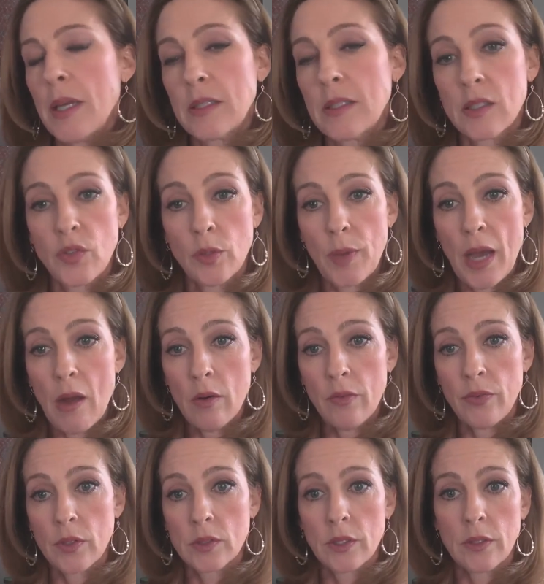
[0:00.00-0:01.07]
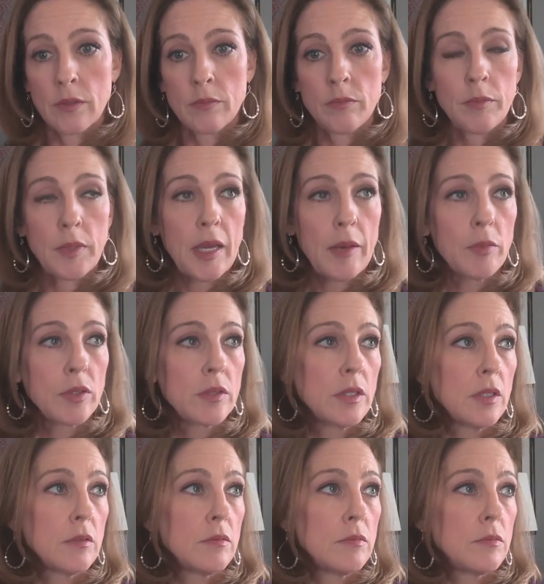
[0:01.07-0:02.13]
makes us feel powerful to be able
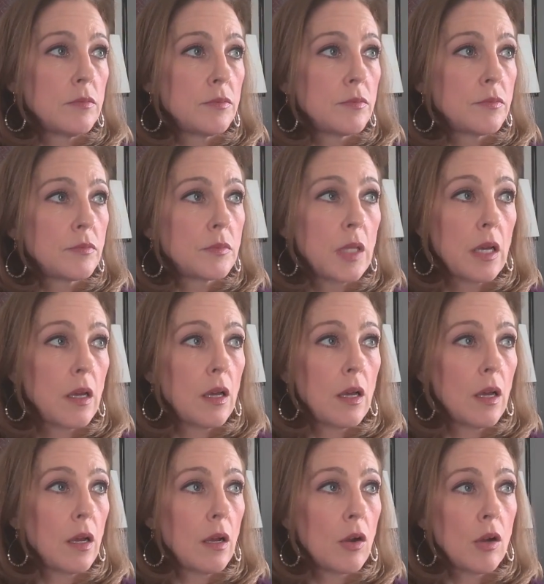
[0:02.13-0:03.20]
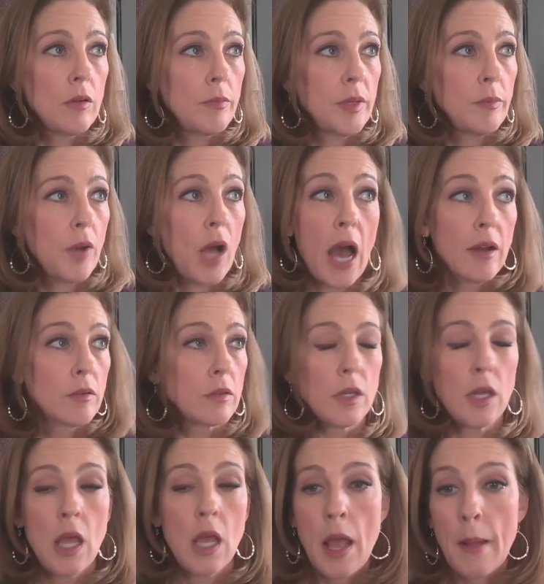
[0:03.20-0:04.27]
to hurt people. I don't.
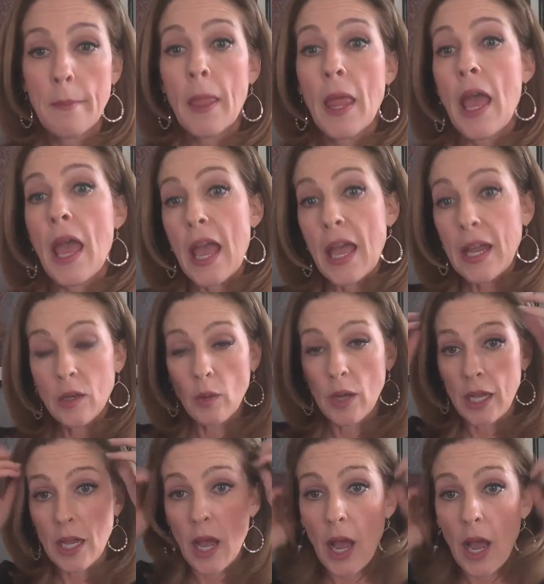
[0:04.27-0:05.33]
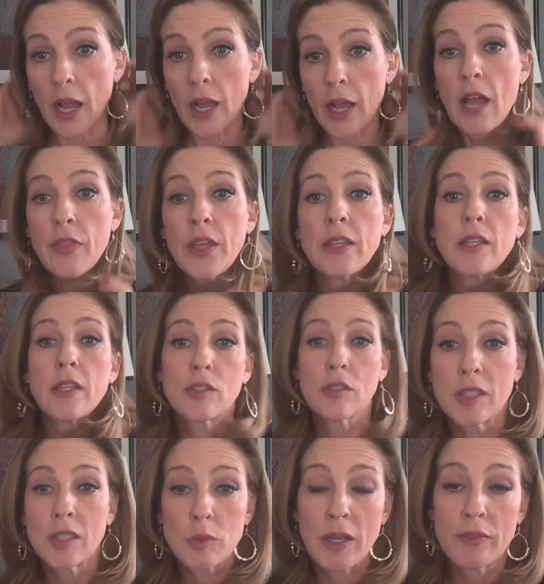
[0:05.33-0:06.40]
Anyway, I think these are
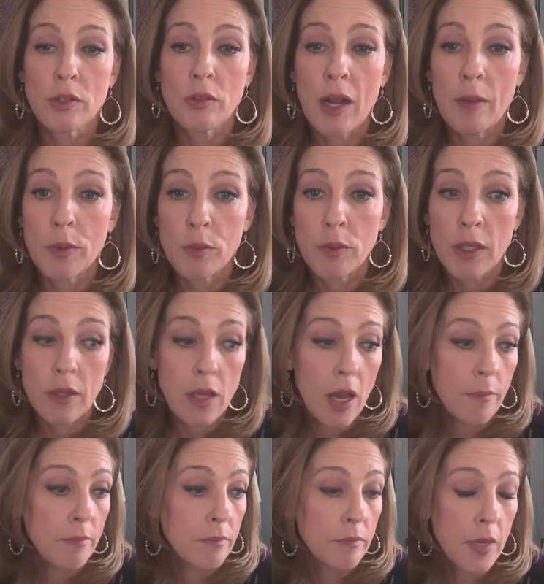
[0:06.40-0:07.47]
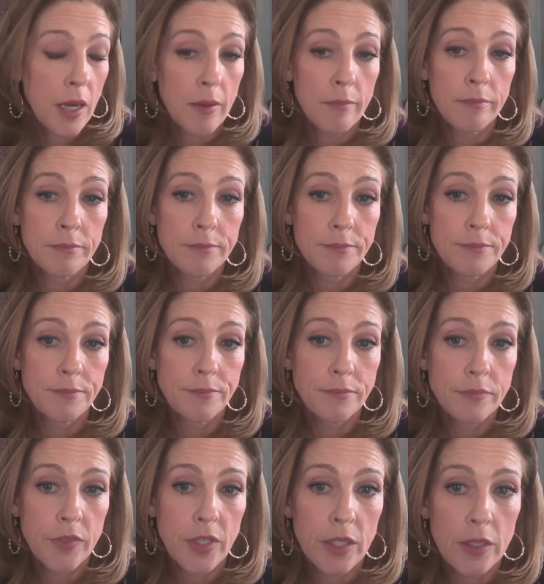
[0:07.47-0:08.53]
things we have to grapple with. I'm
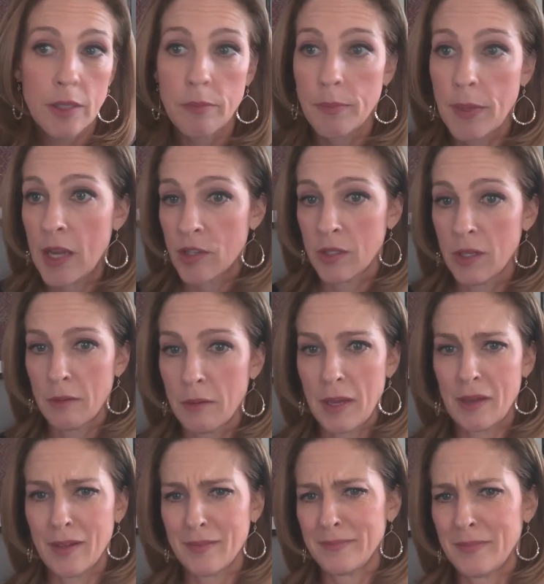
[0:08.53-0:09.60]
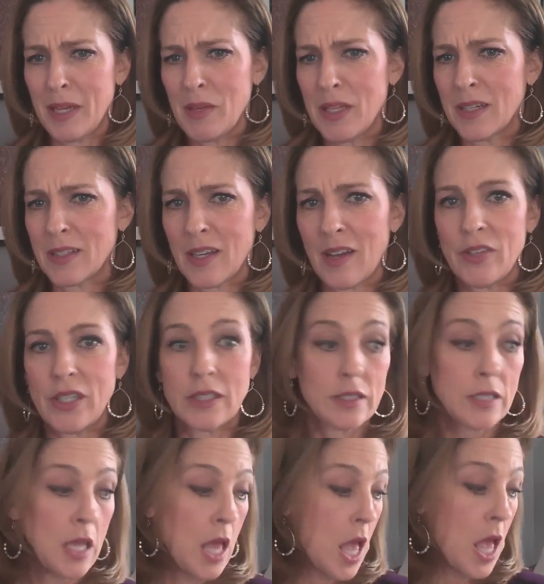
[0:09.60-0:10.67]
fairly passionate about it. Maybe that's obvious.